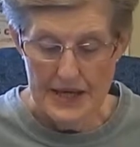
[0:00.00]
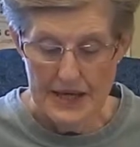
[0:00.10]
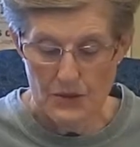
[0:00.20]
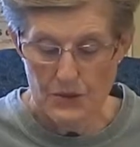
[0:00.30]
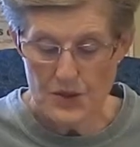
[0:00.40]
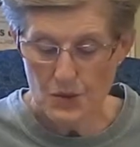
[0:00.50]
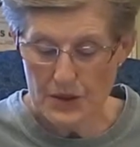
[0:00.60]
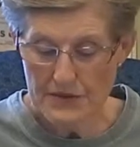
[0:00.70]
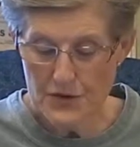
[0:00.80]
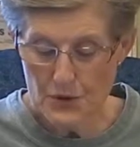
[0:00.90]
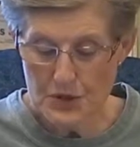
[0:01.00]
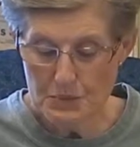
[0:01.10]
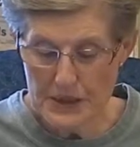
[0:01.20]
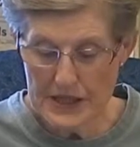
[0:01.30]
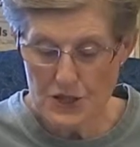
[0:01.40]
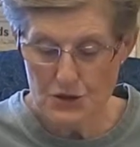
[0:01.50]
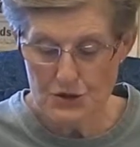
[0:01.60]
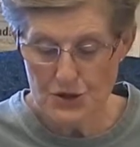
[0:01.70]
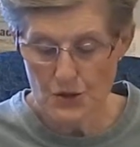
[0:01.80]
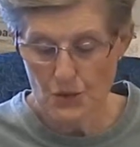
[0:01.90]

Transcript: It was one of those pictures